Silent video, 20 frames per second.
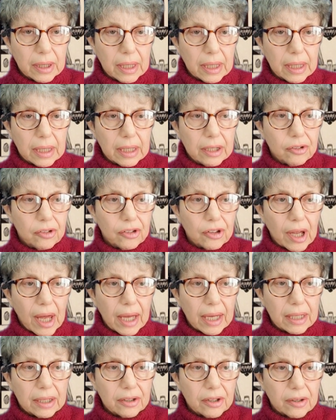Uh, he's
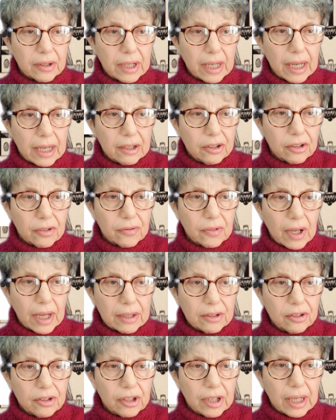died at the age of
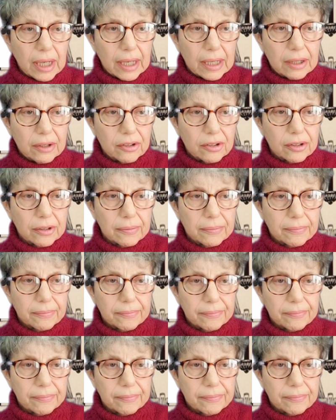98,